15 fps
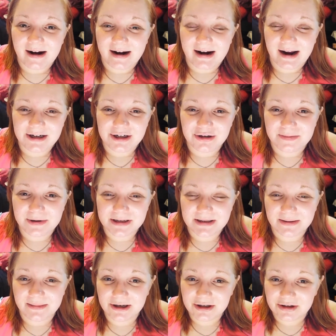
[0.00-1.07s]
and I do put
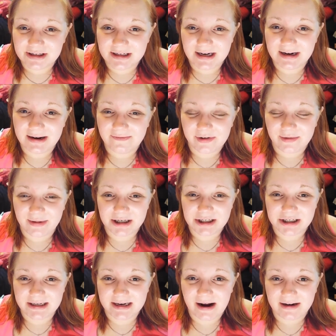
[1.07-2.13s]
some interesting
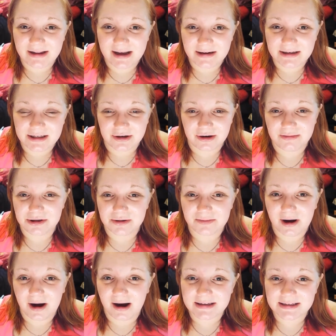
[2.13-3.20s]
information down in that description
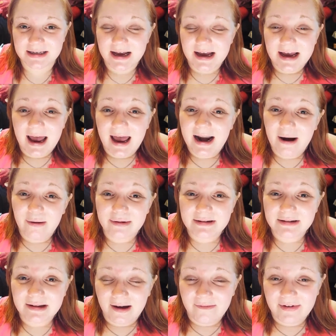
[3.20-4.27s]
box, and I would
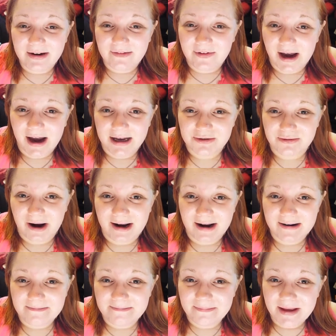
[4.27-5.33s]
love it if you guys read it.